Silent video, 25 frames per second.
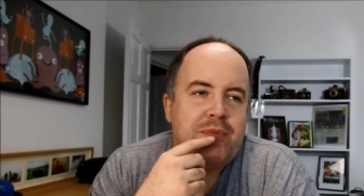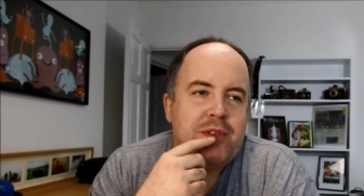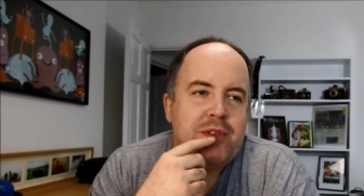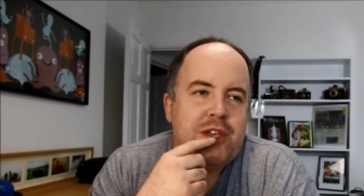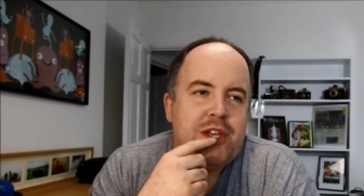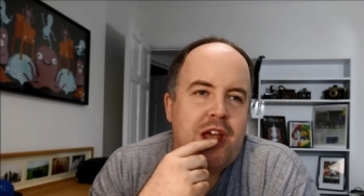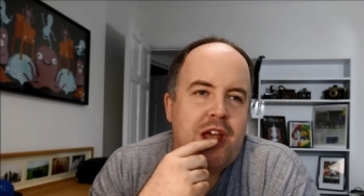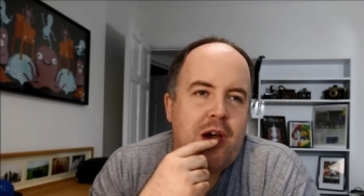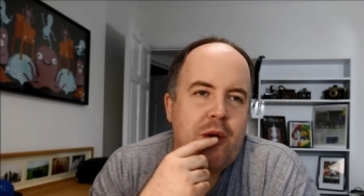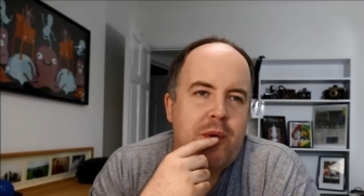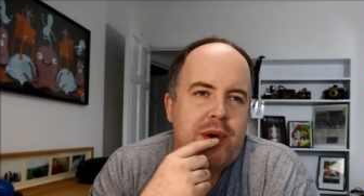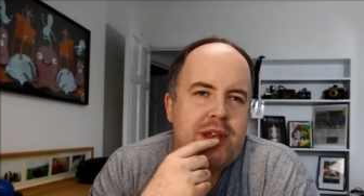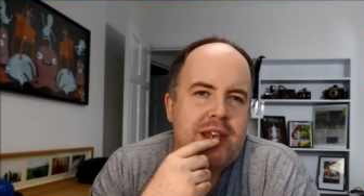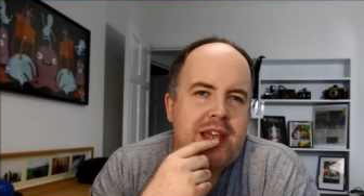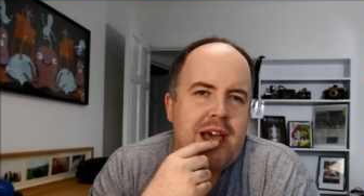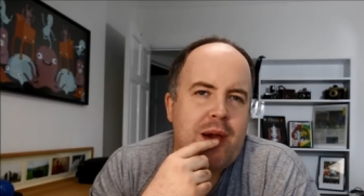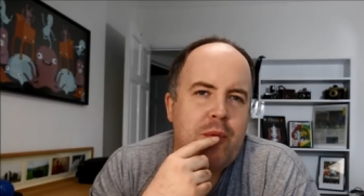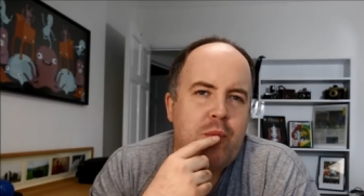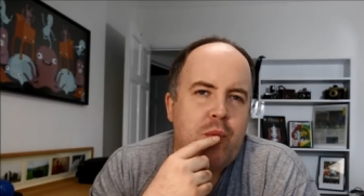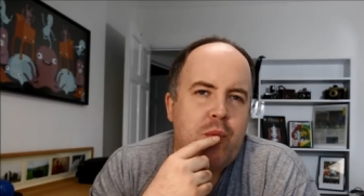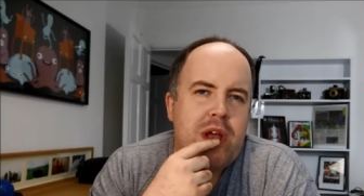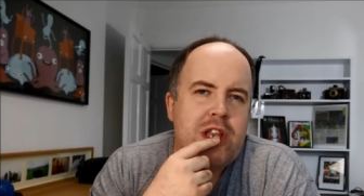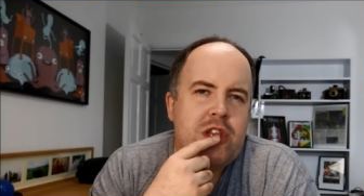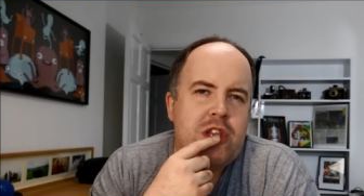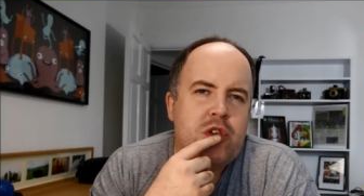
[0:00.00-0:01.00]
you know,
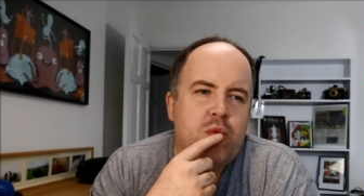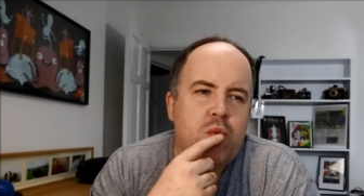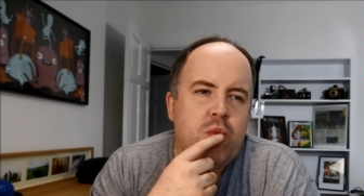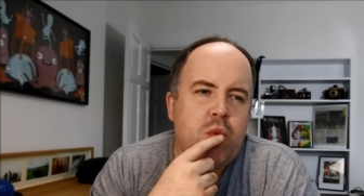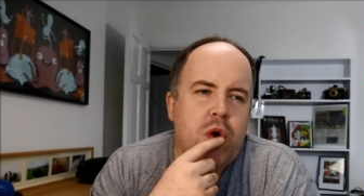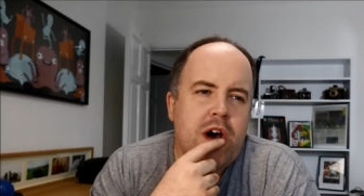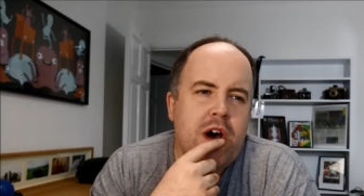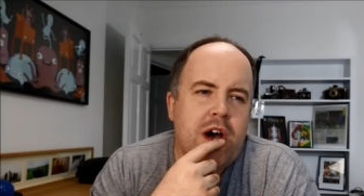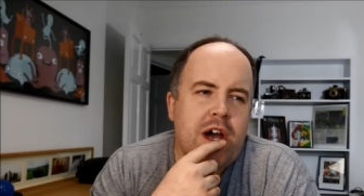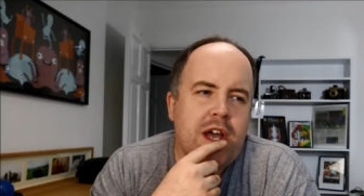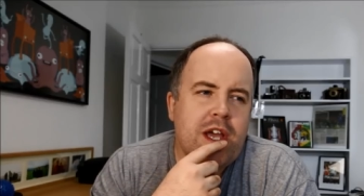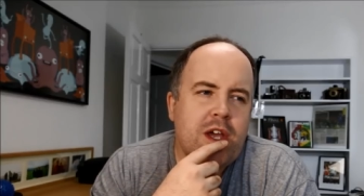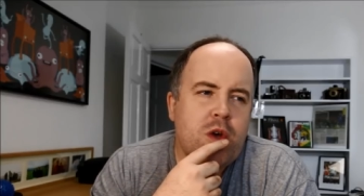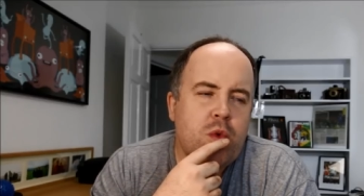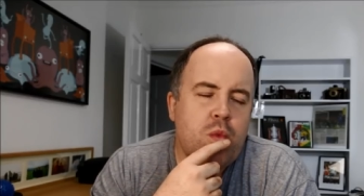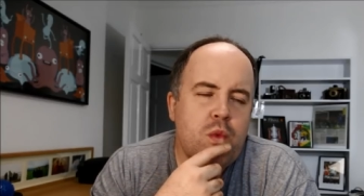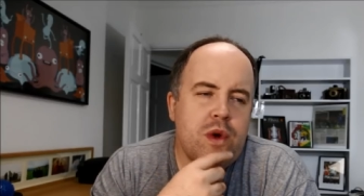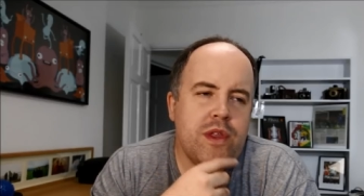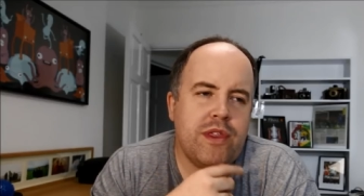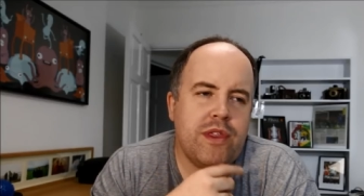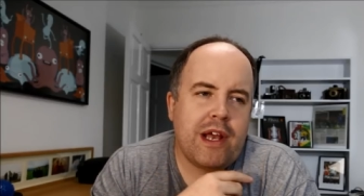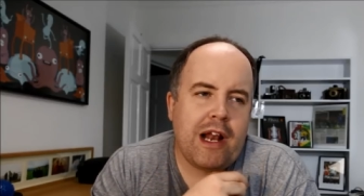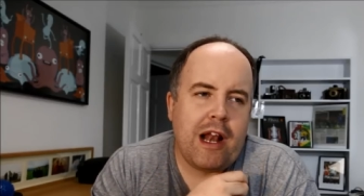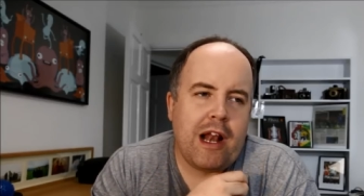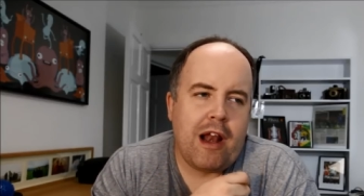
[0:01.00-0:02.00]
and when you work
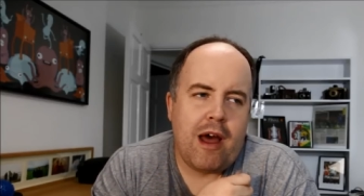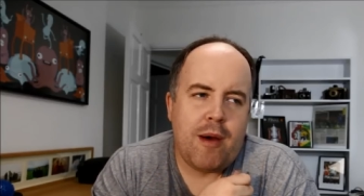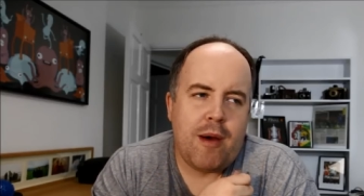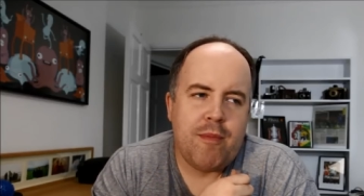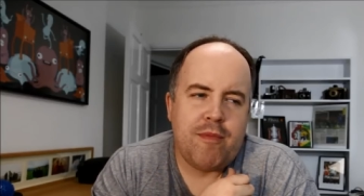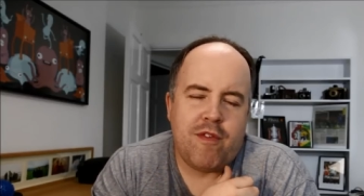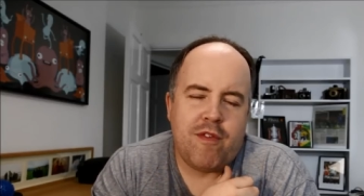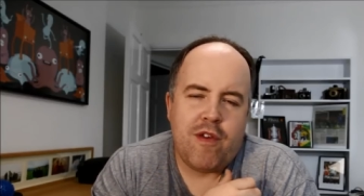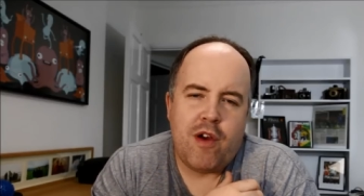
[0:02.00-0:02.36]
with a club